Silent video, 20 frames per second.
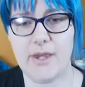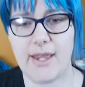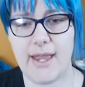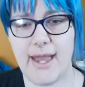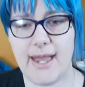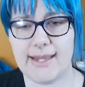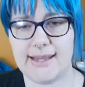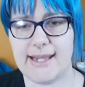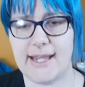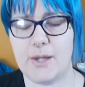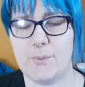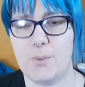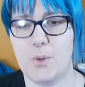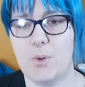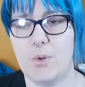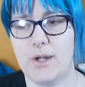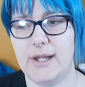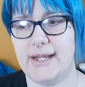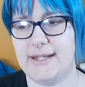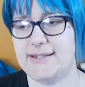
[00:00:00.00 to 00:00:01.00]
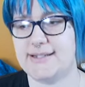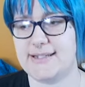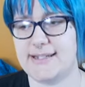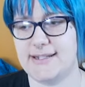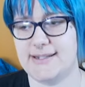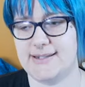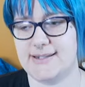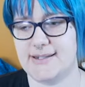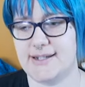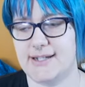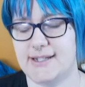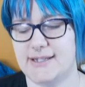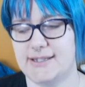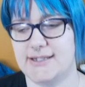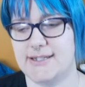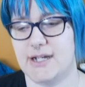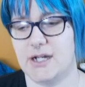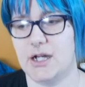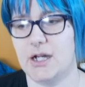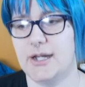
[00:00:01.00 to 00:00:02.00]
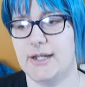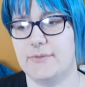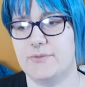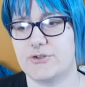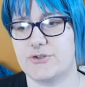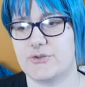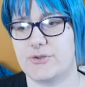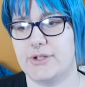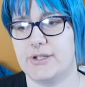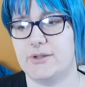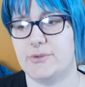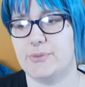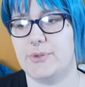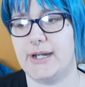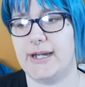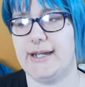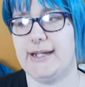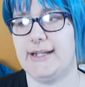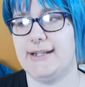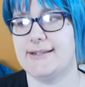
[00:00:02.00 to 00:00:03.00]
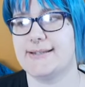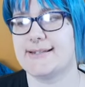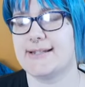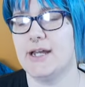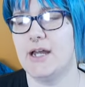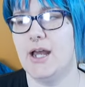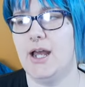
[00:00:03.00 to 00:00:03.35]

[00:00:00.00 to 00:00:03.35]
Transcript: At that point in time during the ratings,